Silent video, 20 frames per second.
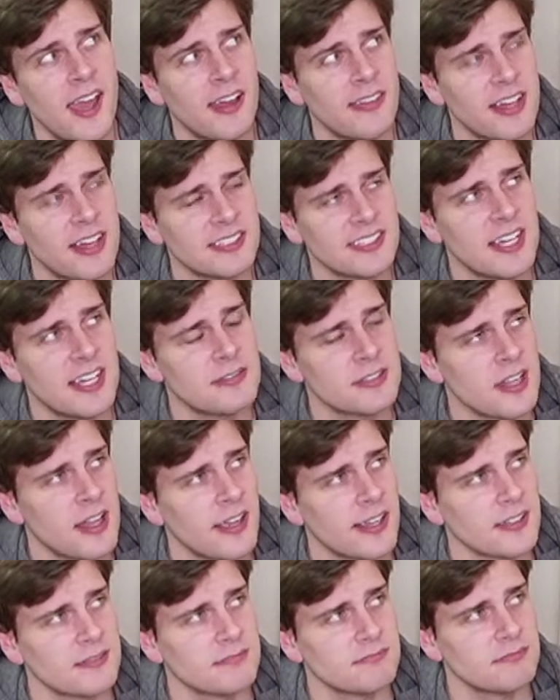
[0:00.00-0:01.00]
that sounds
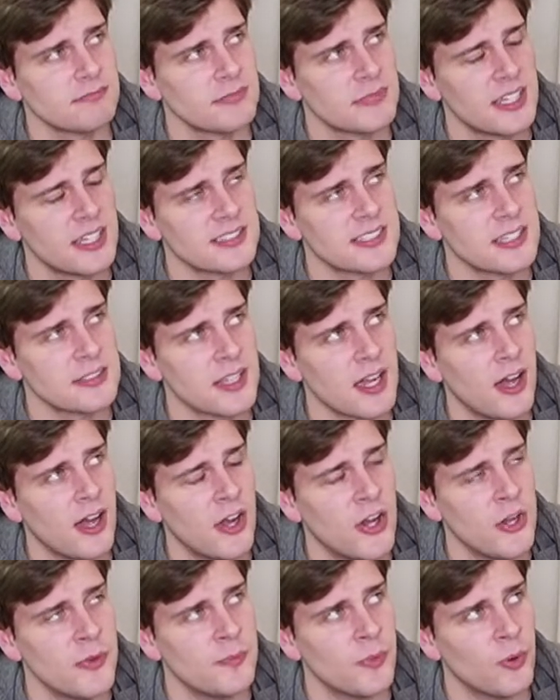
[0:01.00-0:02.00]
like
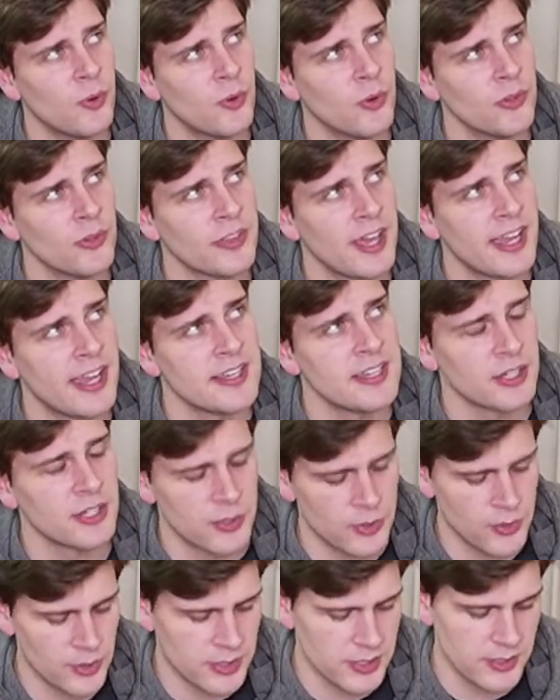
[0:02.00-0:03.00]
home, or the ending
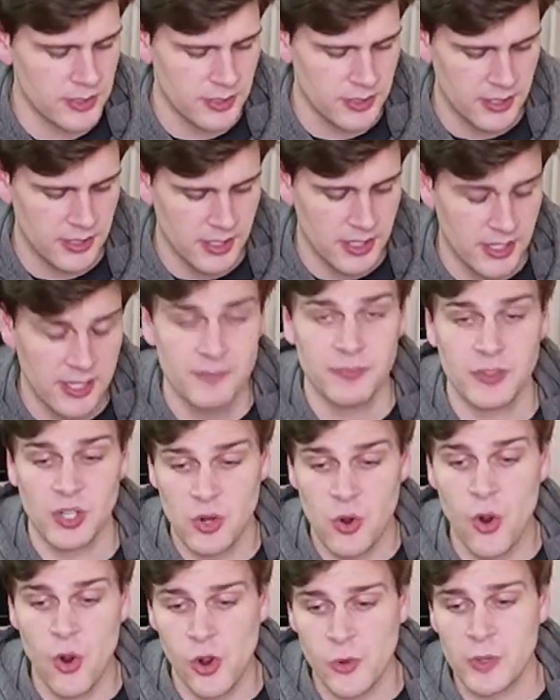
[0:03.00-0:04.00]
chord. The
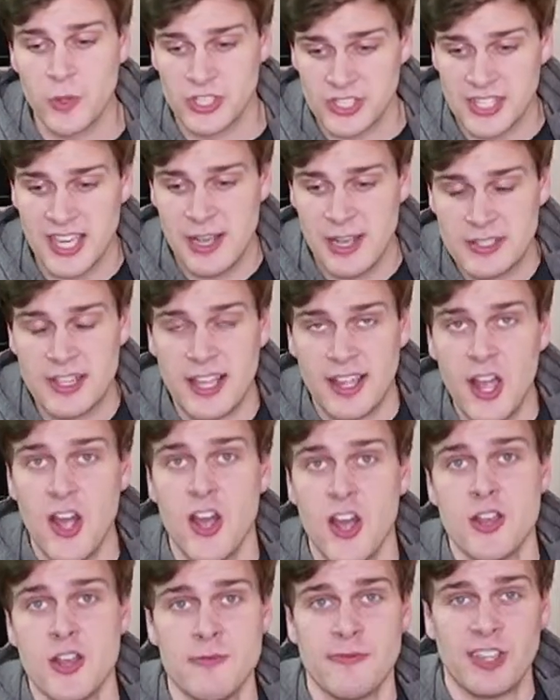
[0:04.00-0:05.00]
chord which sounds like
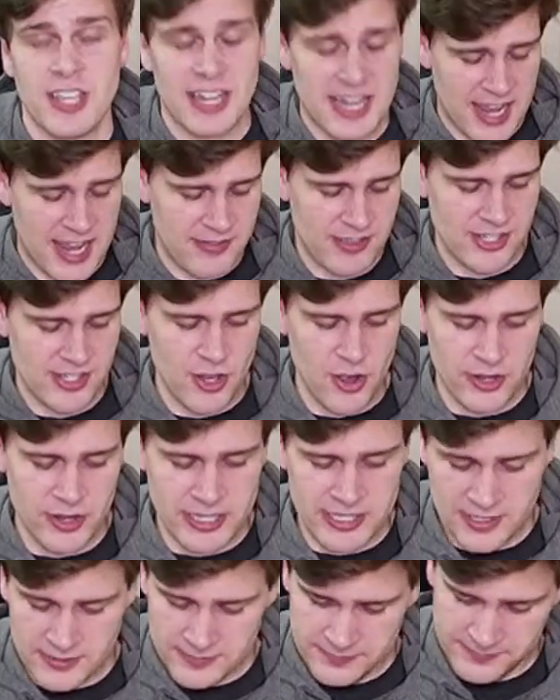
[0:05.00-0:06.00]
home, if you're going to end the song, is,